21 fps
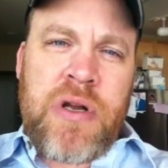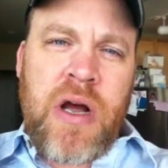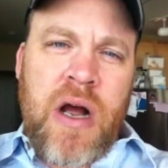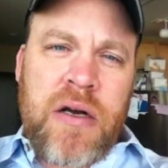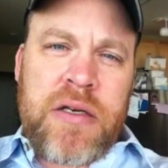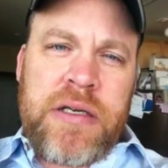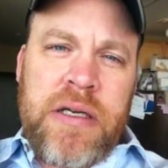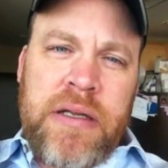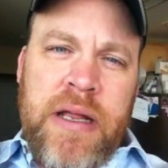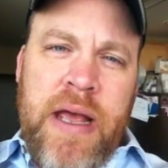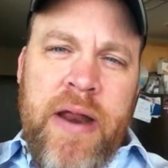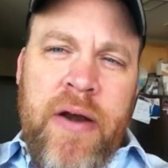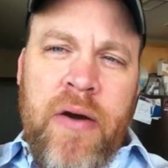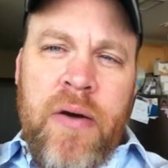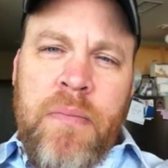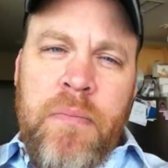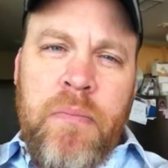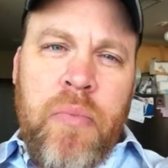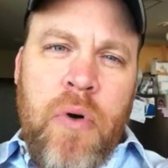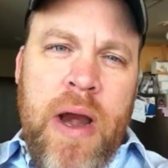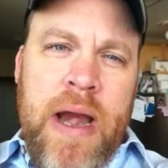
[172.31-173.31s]
Talk to you
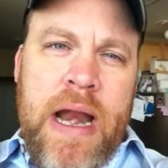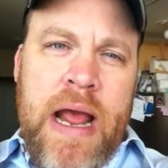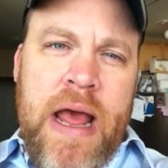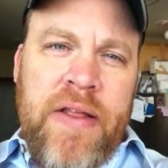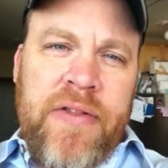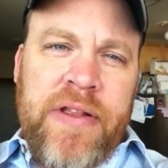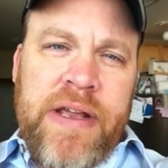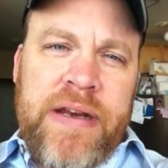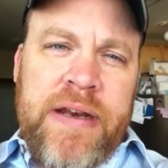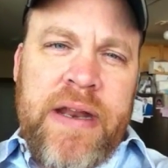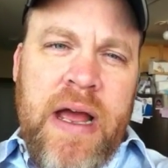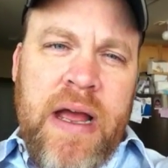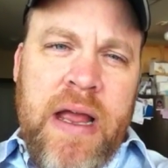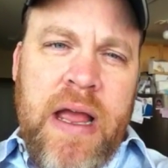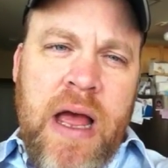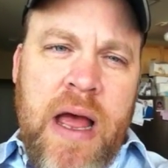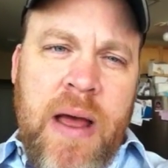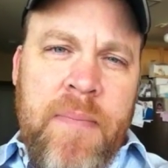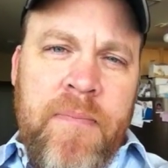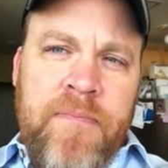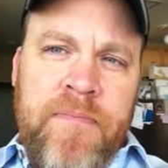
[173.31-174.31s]
later.
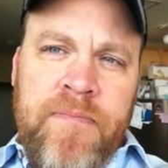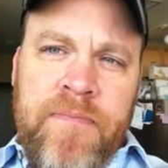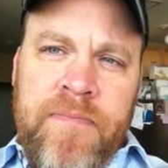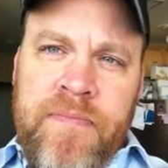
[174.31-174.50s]
BrainAthlete.com.